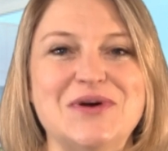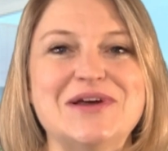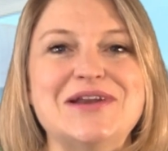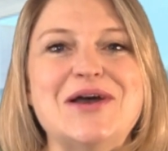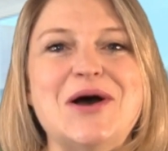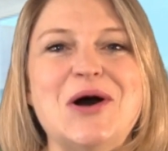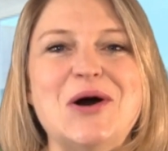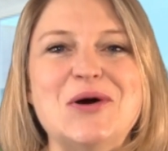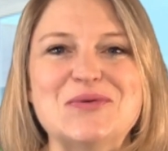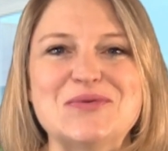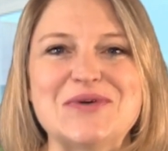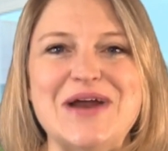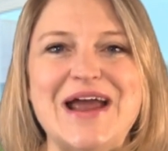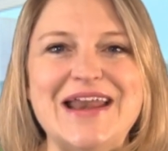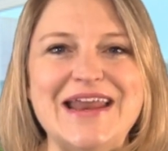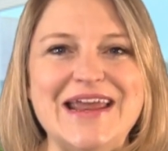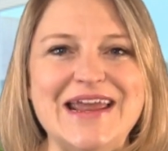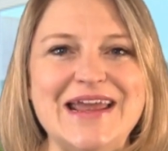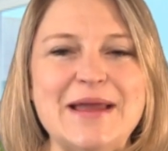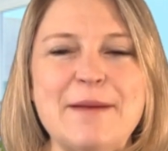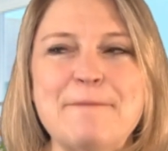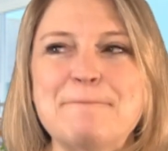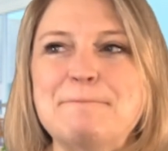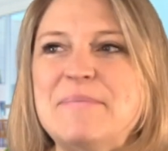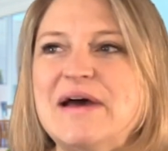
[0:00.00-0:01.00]
one
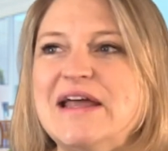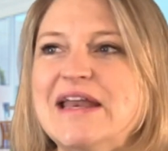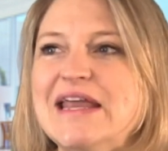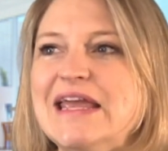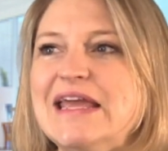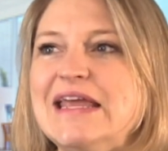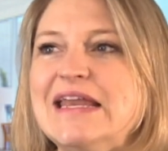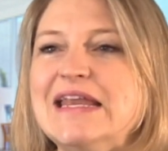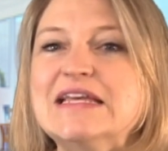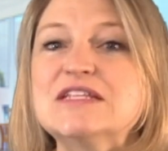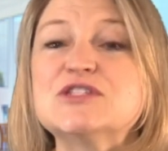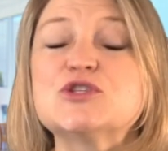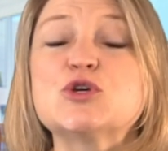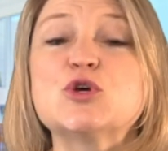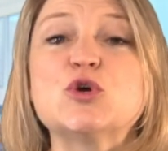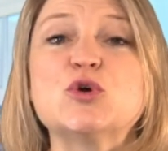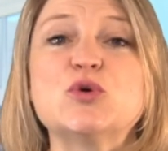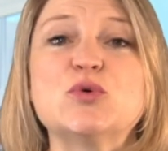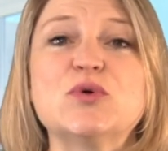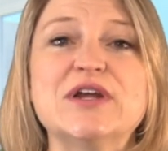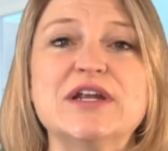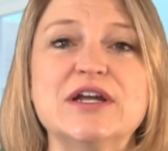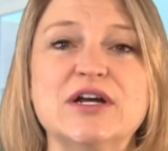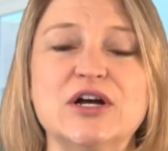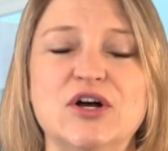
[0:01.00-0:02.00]
already, but it is
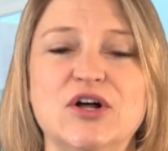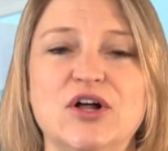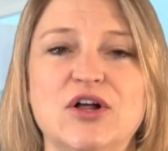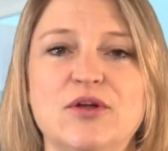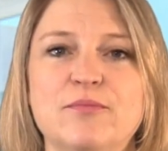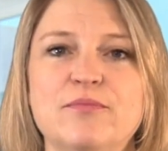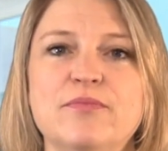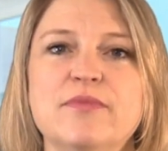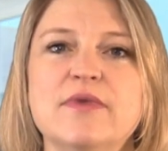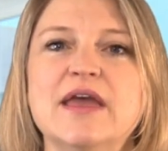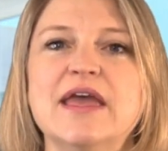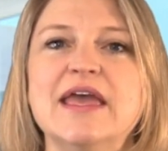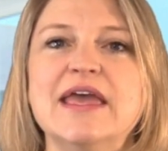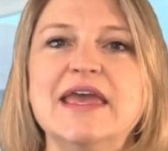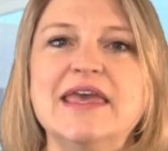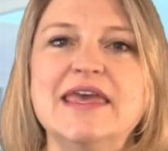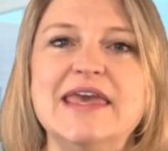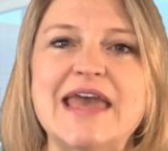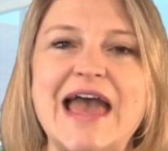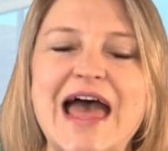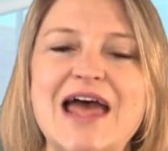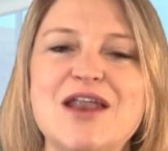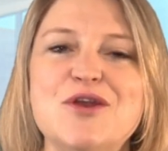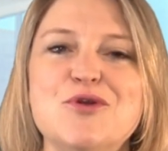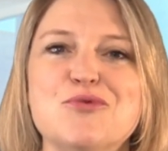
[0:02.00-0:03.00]
critical,
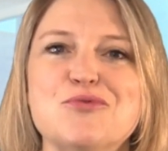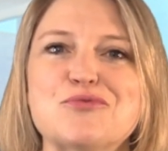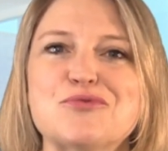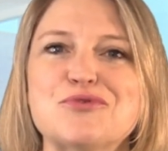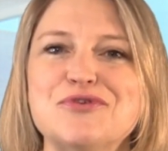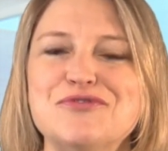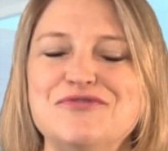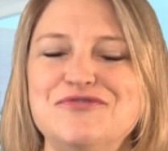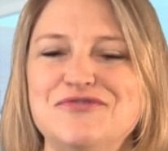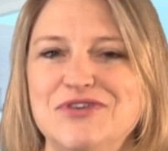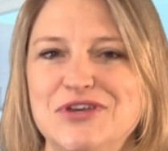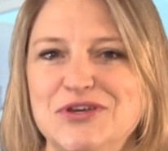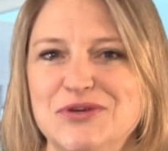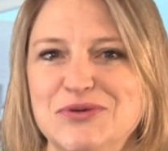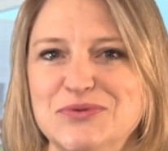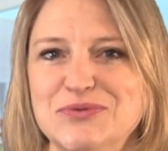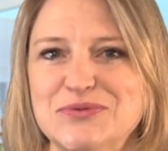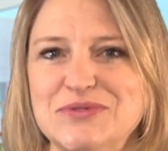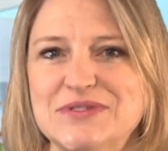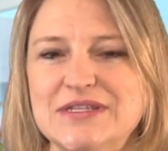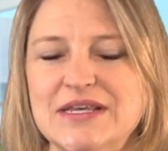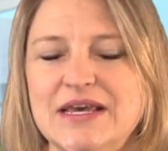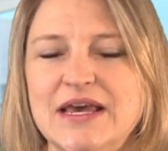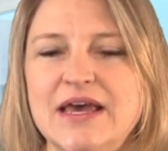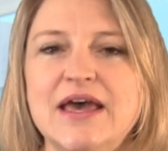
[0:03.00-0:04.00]
get
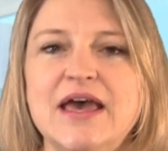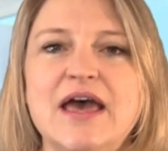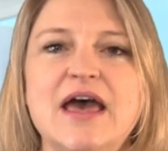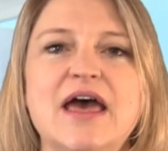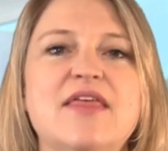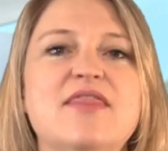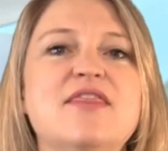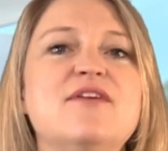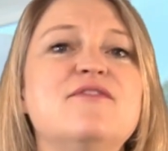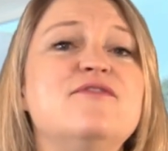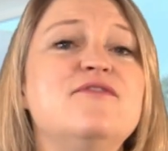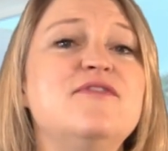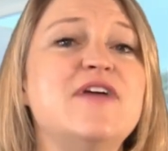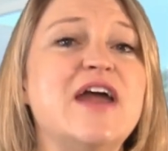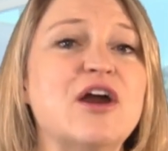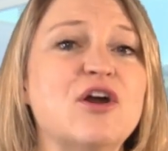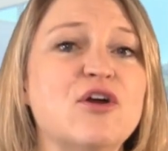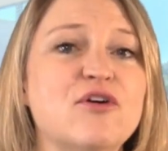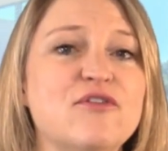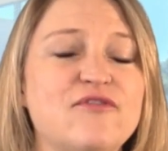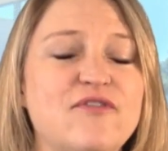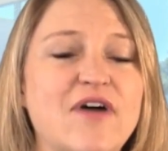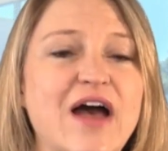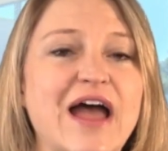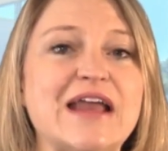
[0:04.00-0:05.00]
reviews. The
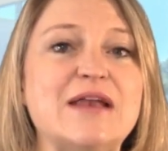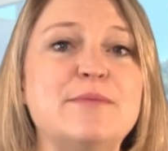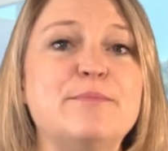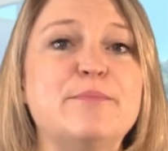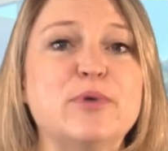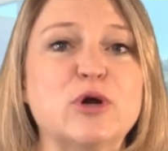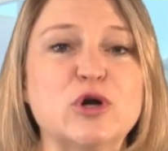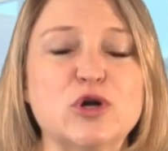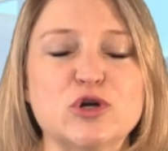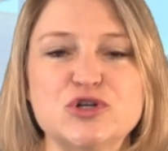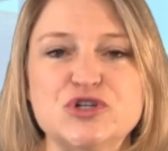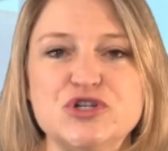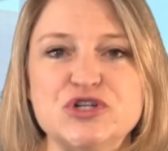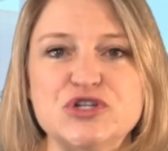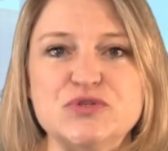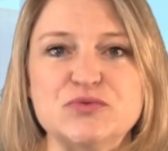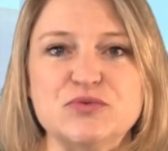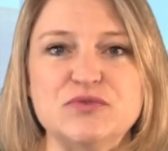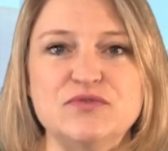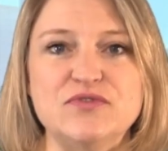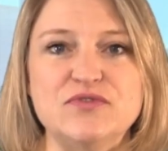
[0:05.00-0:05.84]
verified purchase